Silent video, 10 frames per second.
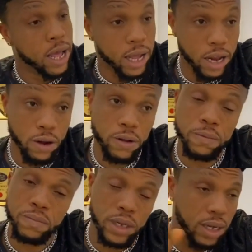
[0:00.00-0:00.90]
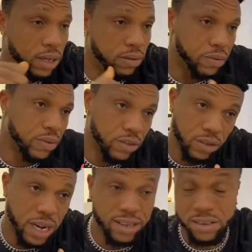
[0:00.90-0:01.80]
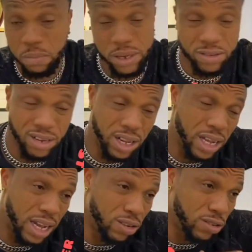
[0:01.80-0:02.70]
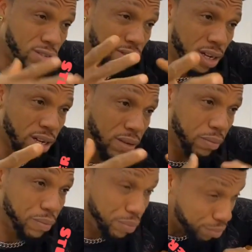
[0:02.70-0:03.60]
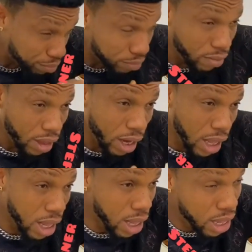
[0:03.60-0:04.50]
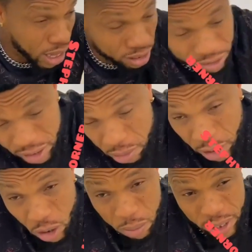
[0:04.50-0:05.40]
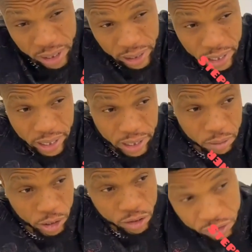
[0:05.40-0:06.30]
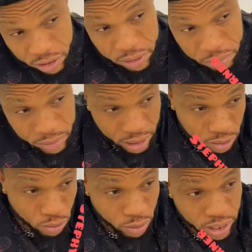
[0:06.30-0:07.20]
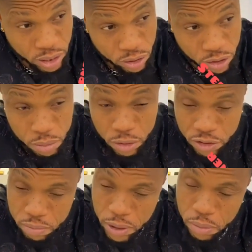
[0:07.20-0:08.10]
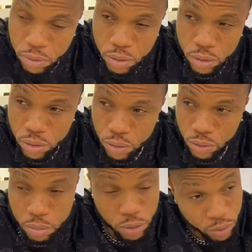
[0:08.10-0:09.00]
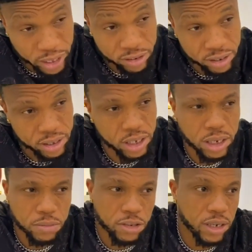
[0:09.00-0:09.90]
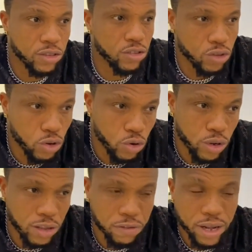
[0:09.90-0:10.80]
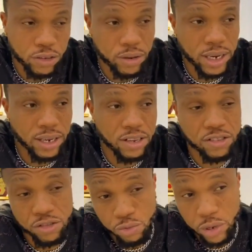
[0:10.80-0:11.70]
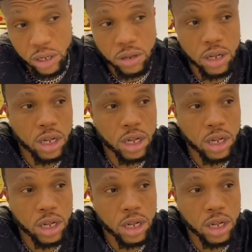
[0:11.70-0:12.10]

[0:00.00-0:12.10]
You know, um, so that's it basically. I just, um, I just let me come out and clear it because um, I know quite a whole number of people will be waiting, you know I'm saying, to know if actually this is real